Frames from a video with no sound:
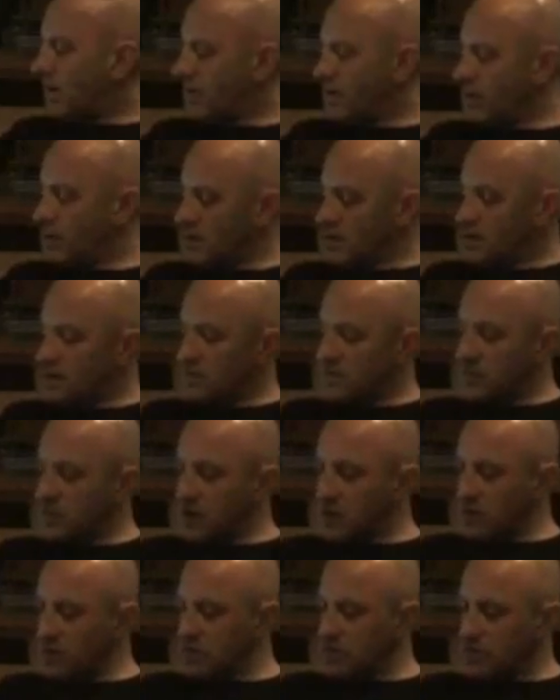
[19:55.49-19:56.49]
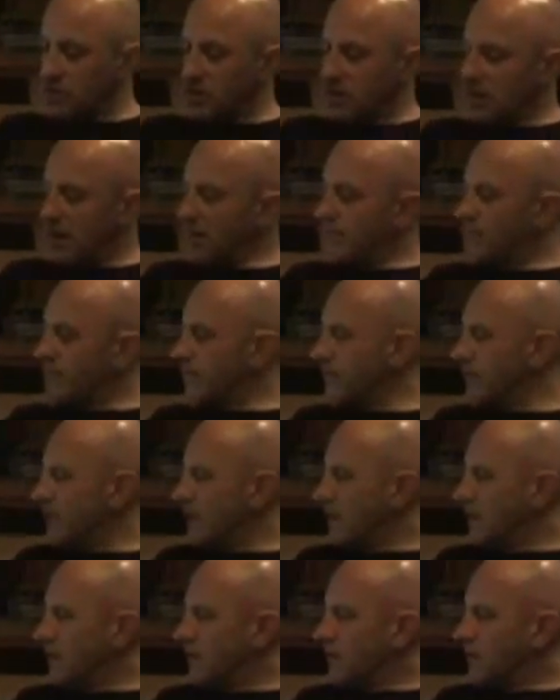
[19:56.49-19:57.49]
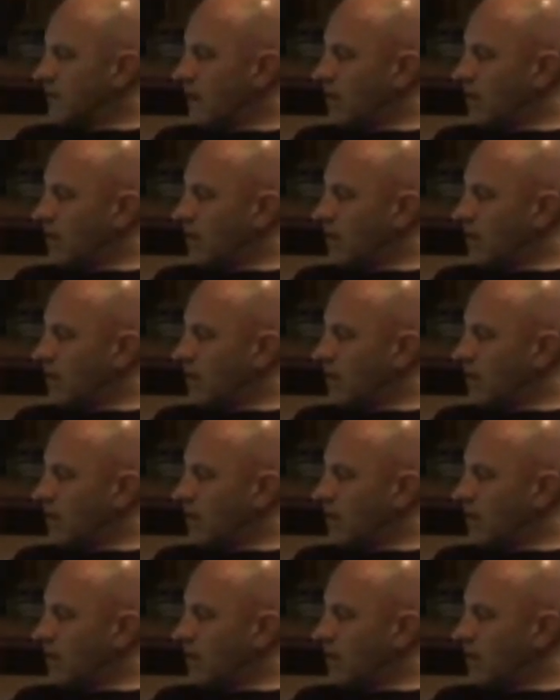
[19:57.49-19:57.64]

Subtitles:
think tunes should have the